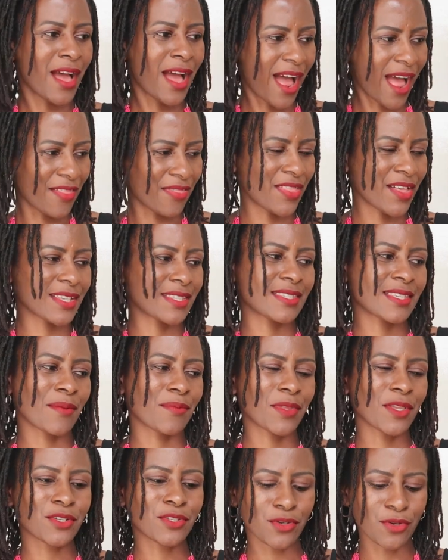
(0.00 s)
and that's
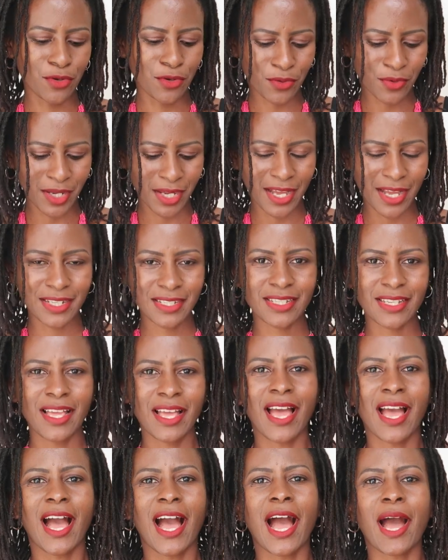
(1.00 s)
something to look at
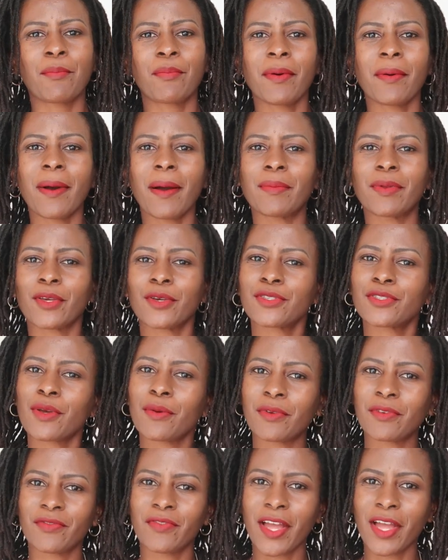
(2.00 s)
and probably
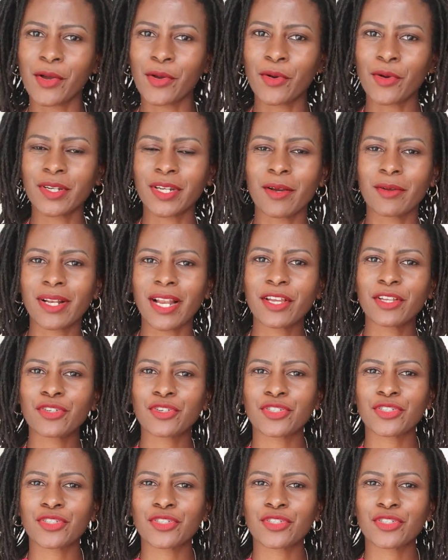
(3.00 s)
also before I go on I would like to